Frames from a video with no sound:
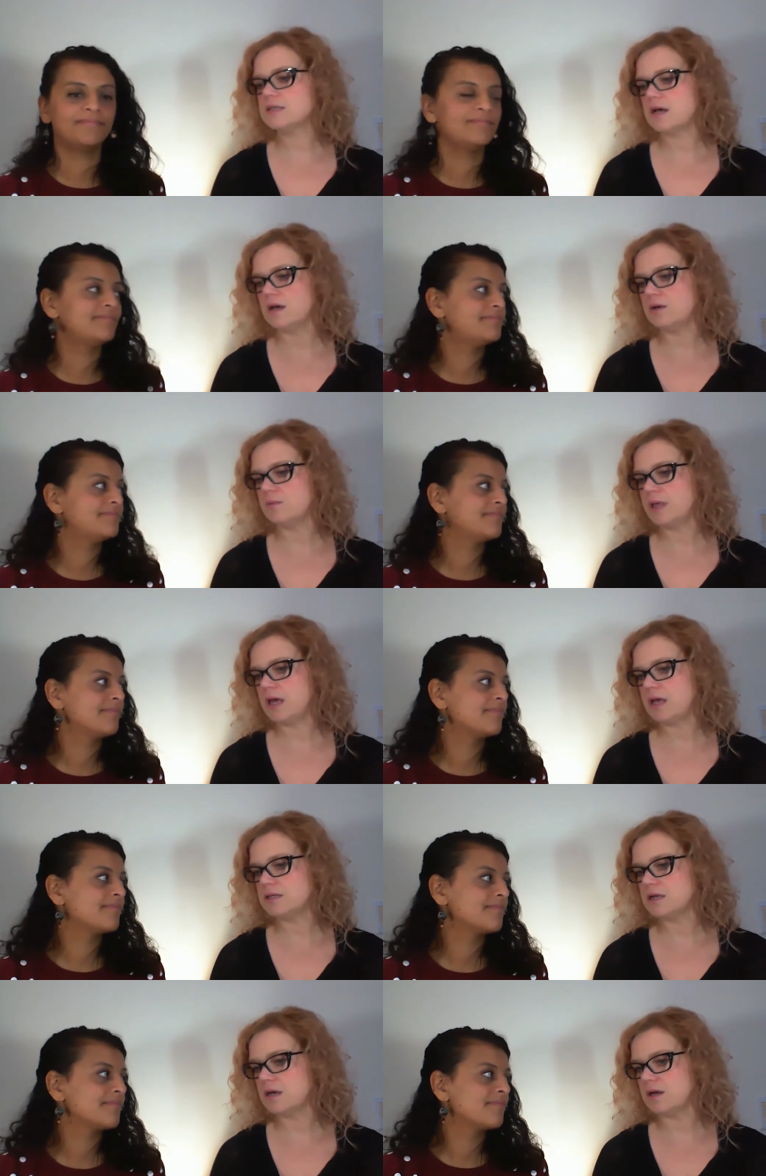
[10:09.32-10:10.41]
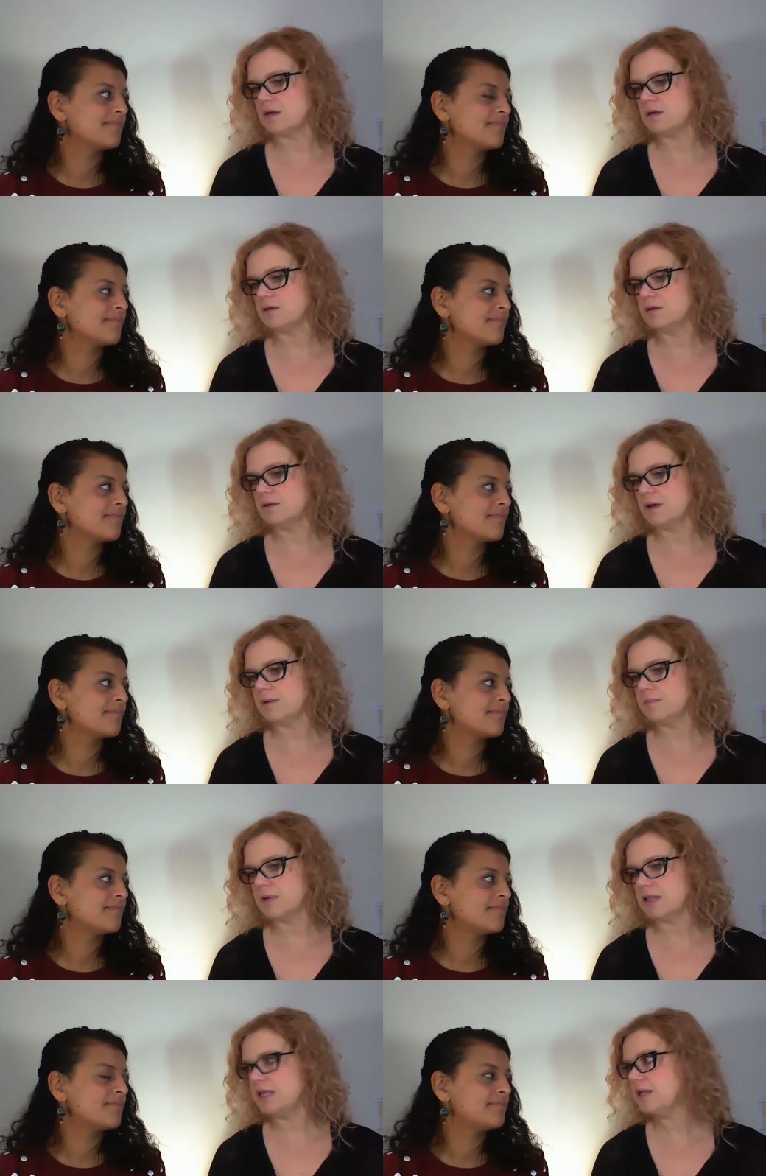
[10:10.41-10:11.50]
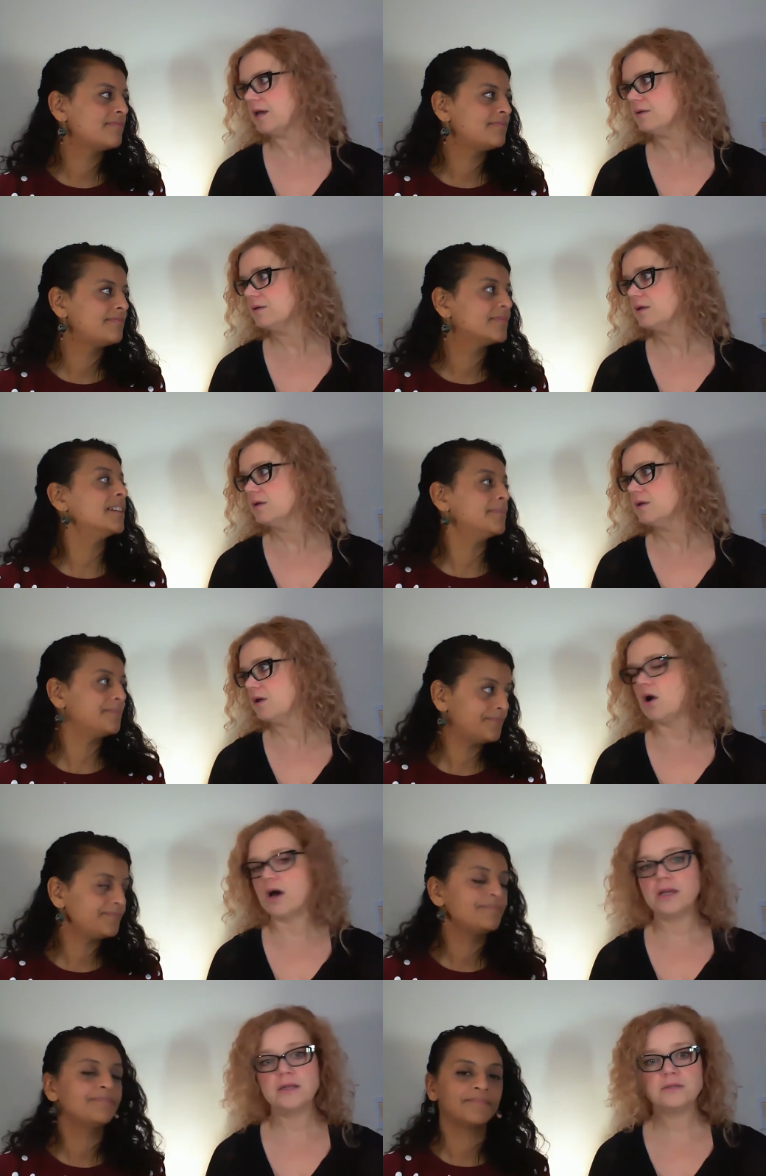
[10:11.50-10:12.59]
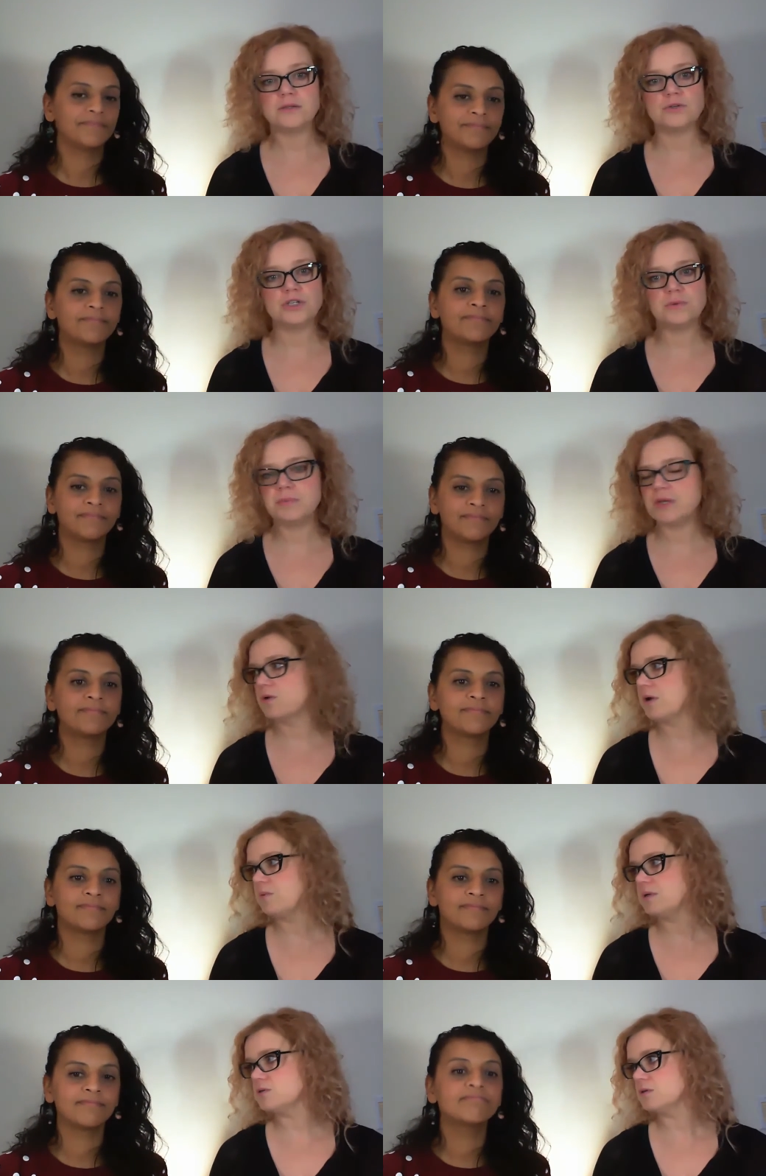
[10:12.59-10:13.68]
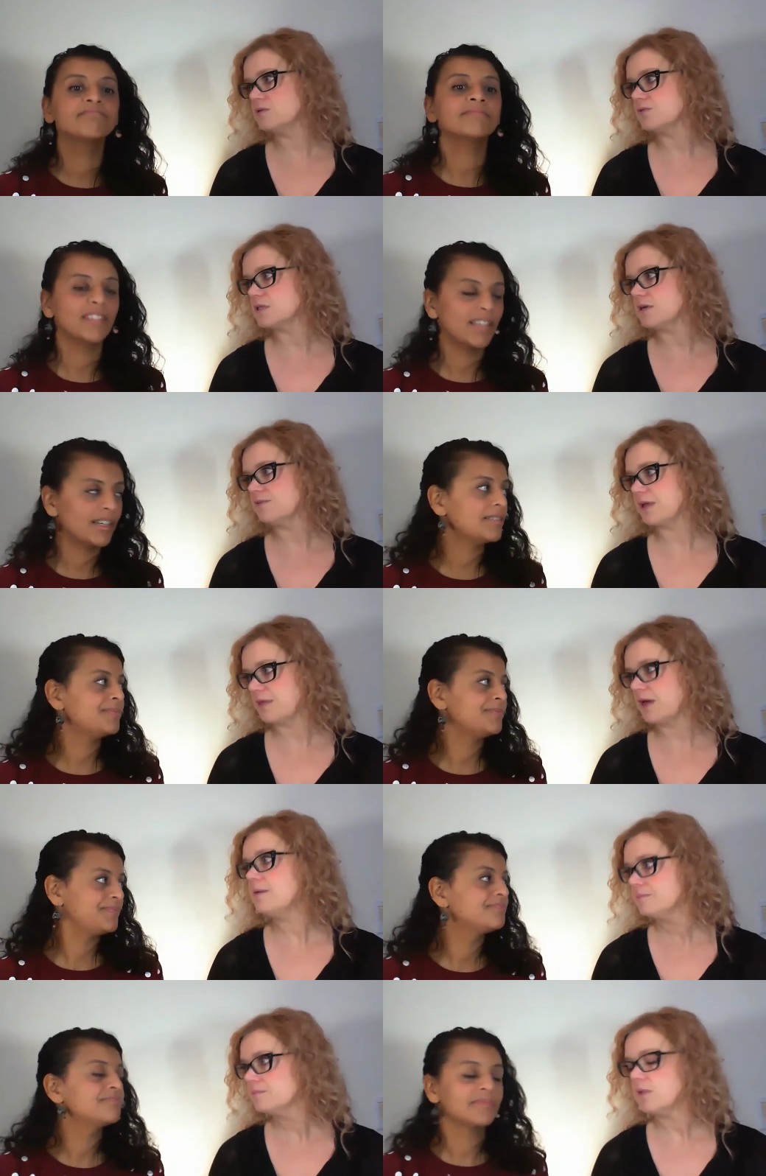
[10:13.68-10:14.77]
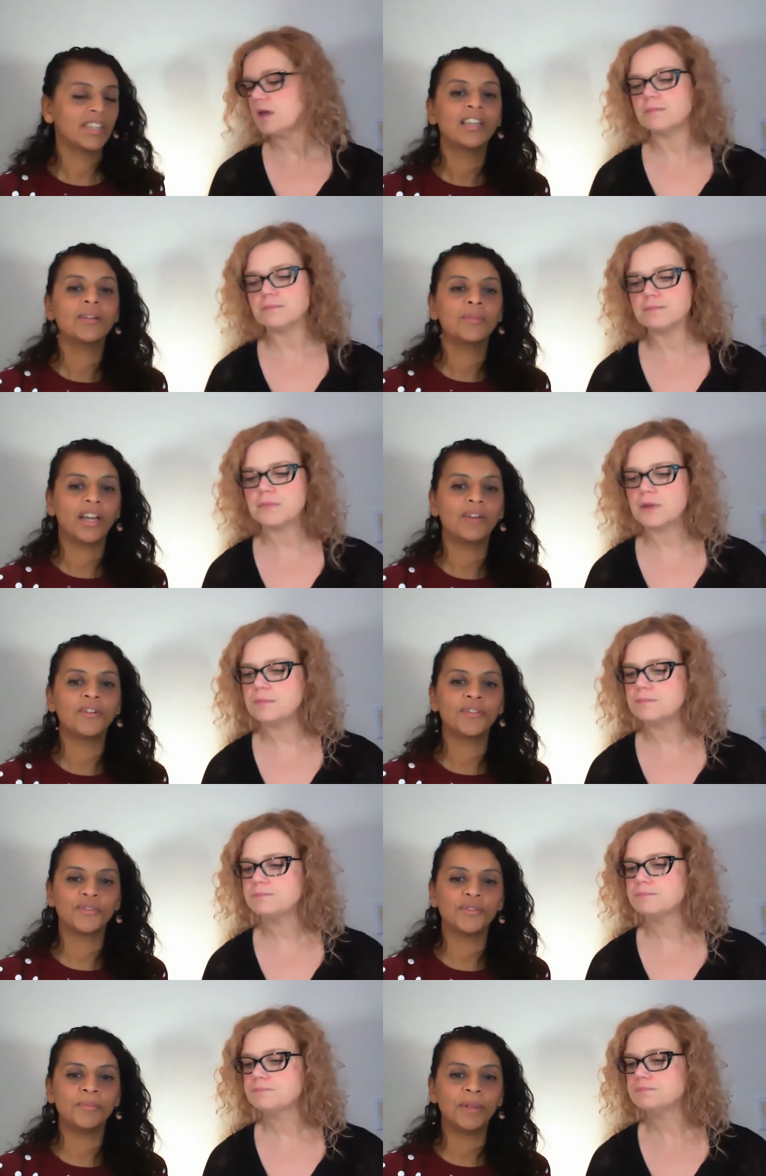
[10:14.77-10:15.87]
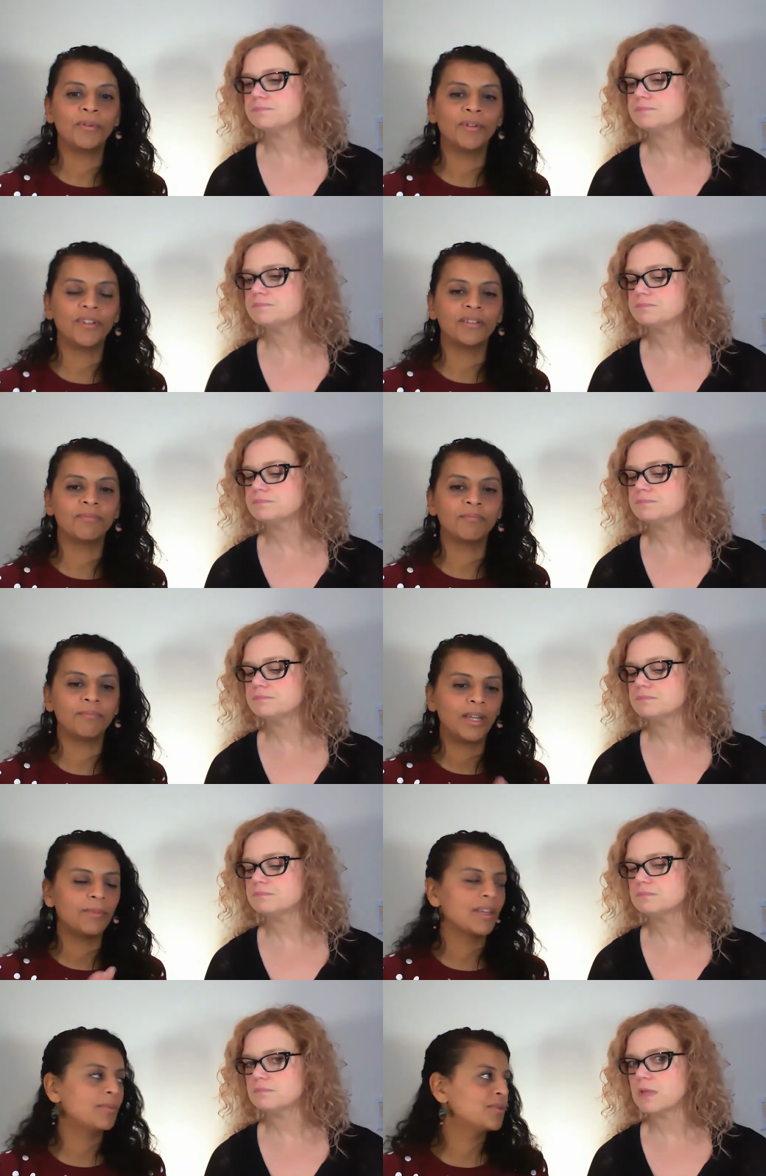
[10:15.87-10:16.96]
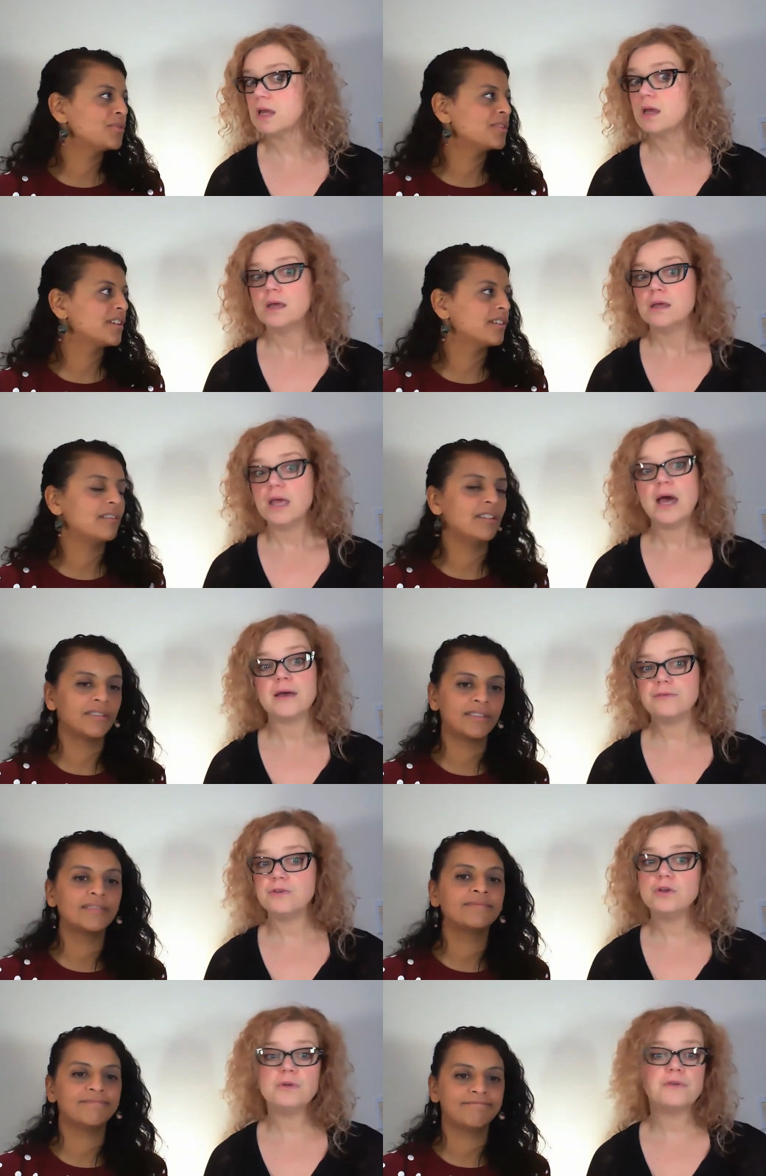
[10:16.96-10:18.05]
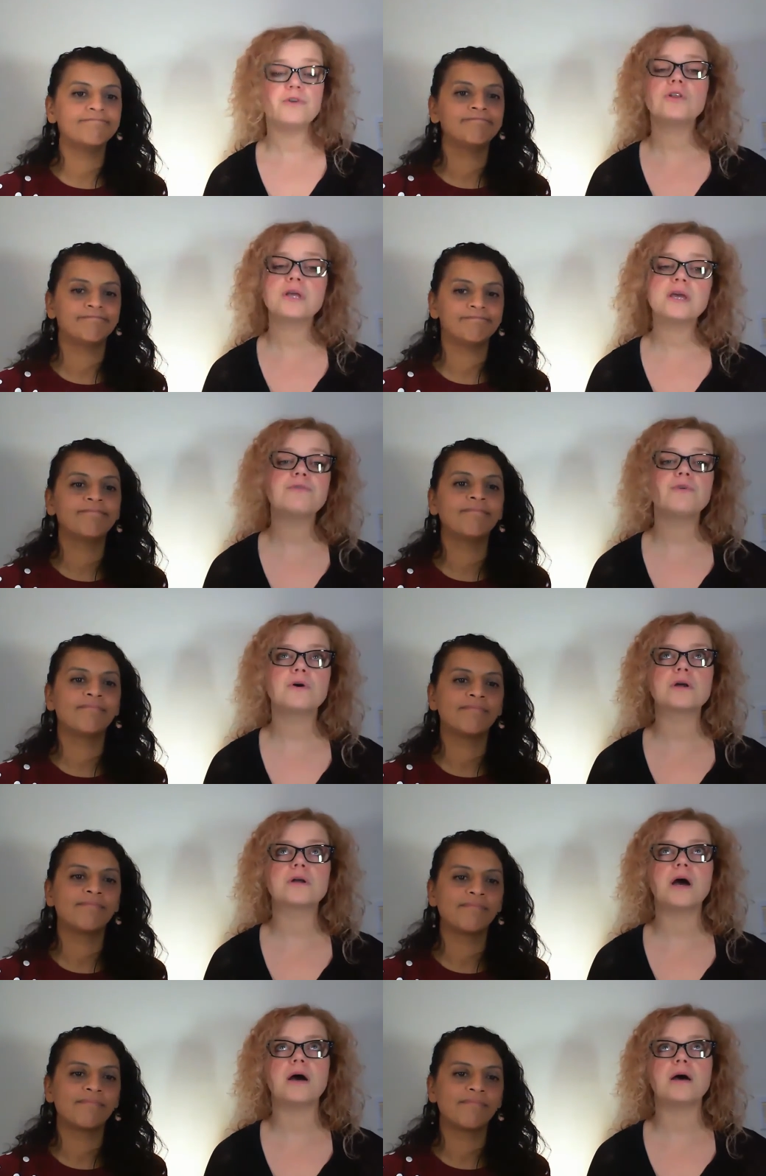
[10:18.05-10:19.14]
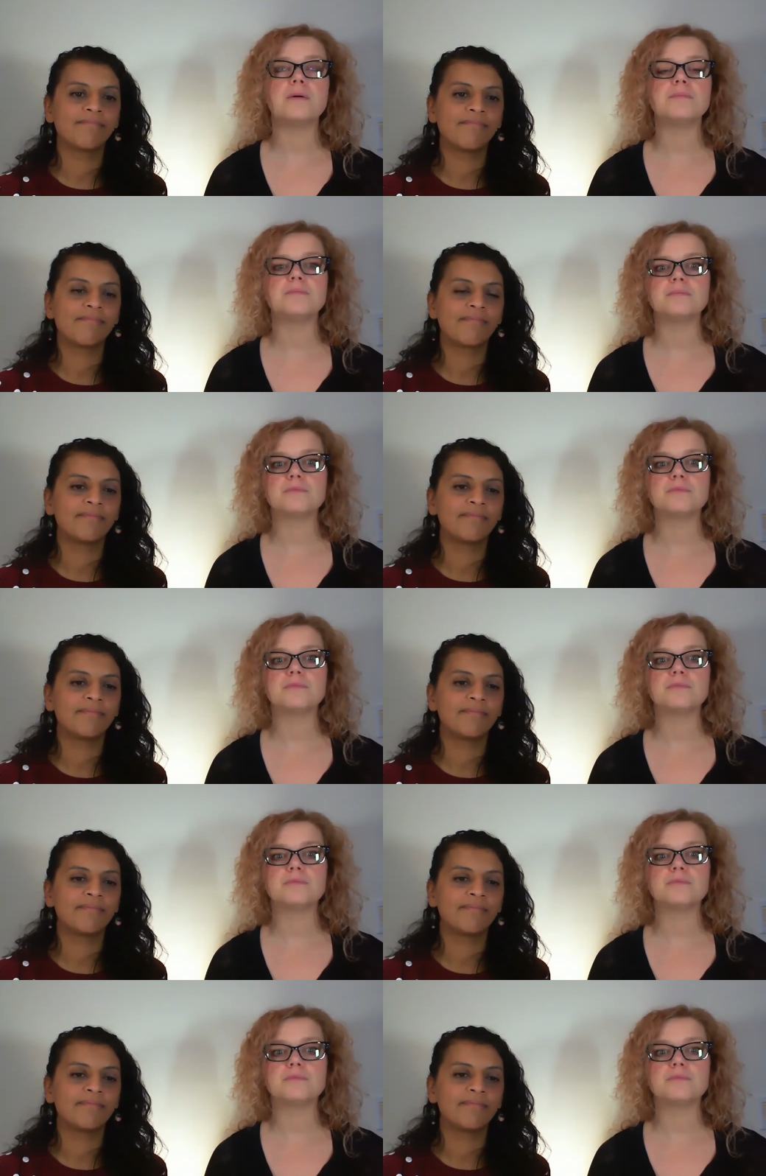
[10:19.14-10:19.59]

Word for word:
Speaker 1: uh, we had uh, um, Alina yeah. on, so she would be a great resource for stuff yeah. like that. Yeah, we have yeah. other people that might be able to share. Yeah, if you're if you're looking for um,